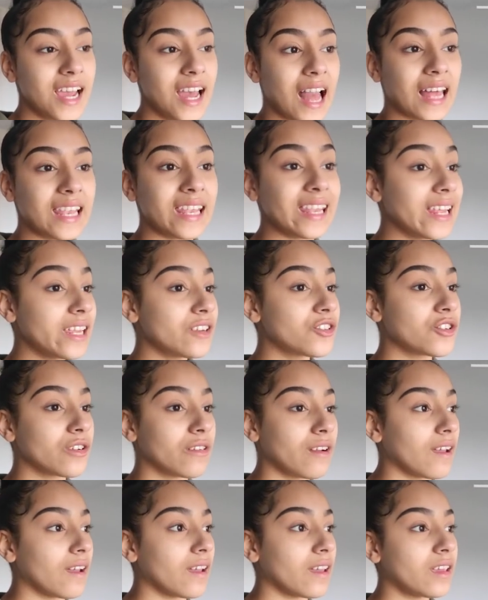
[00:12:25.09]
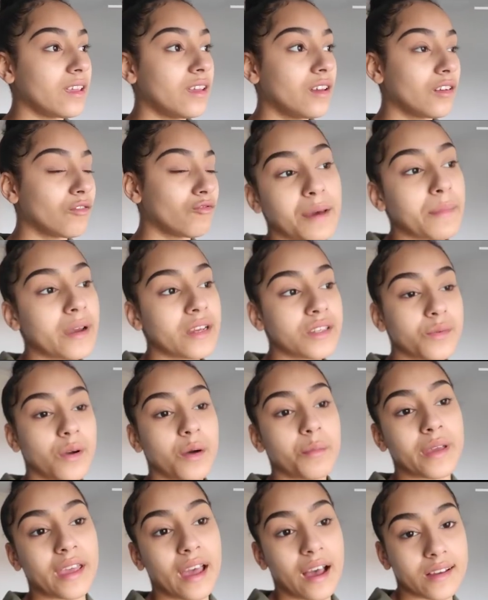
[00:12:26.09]
and literally there may as well
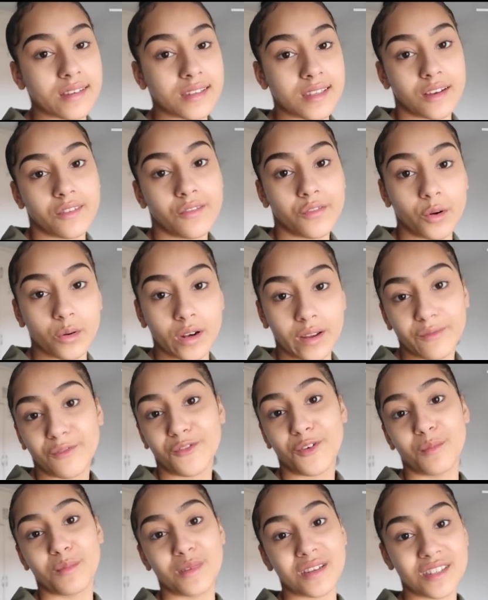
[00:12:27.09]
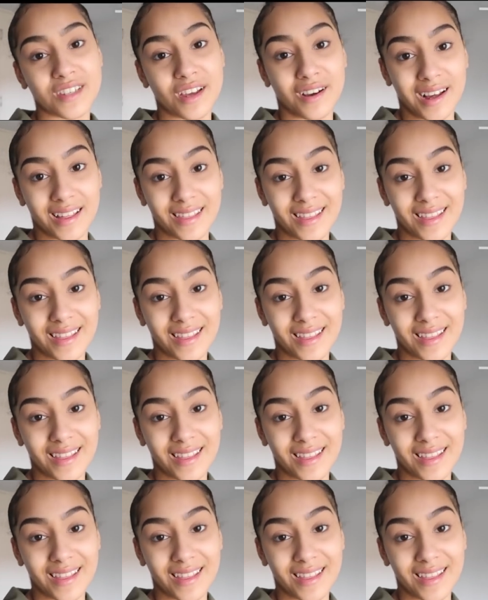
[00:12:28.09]
be acid falling from the sky.